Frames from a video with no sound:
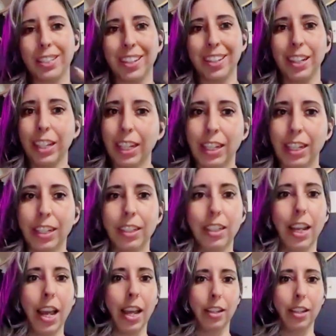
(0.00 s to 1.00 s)

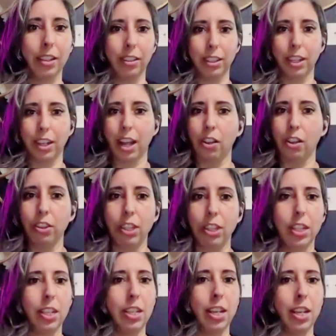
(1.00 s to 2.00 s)
clean and
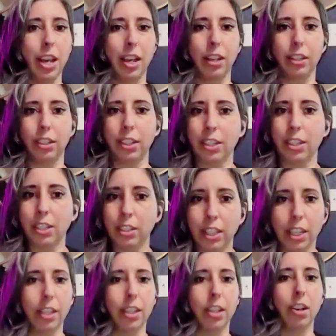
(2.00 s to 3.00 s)
healthy and
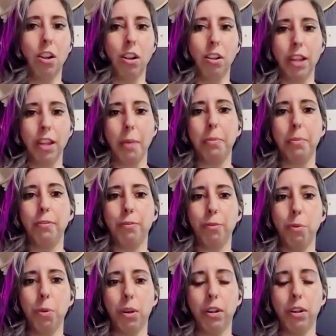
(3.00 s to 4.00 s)
healing and all of that
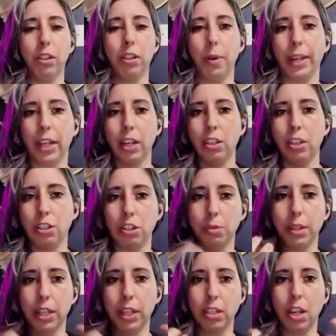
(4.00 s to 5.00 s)
before going in and
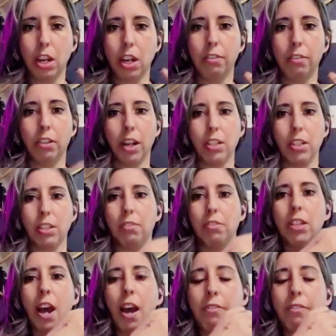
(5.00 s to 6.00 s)
doing a ton of aggressive
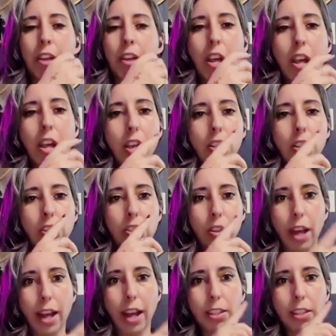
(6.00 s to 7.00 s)
stuff. So
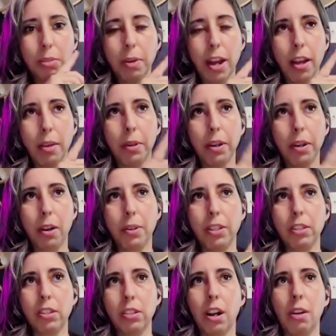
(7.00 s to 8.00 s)
that's why I would
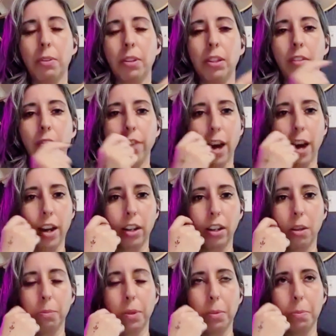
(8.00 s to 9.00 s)
always start with lymphatic
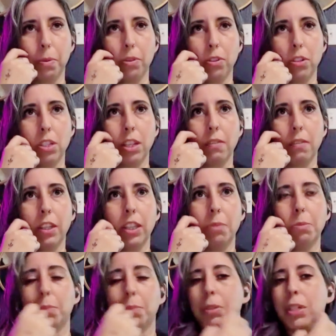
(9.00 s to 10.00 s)
on people and just giving
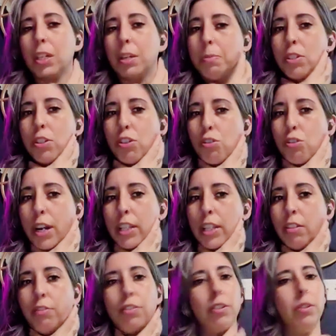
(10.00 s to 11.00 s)
them some tips to
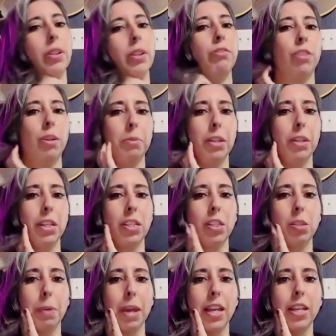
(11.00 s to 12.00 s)
drain the fluid from this
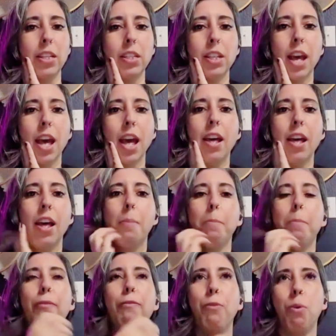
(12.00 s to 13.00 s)
space
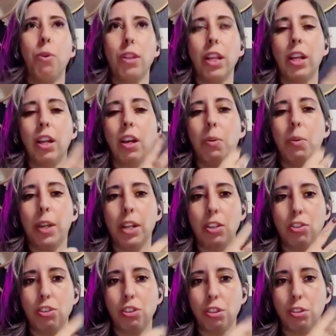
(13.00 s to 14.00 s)
before they go in
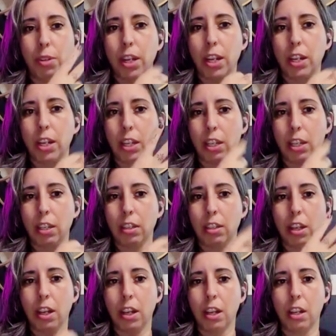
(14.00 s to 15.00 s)
and do any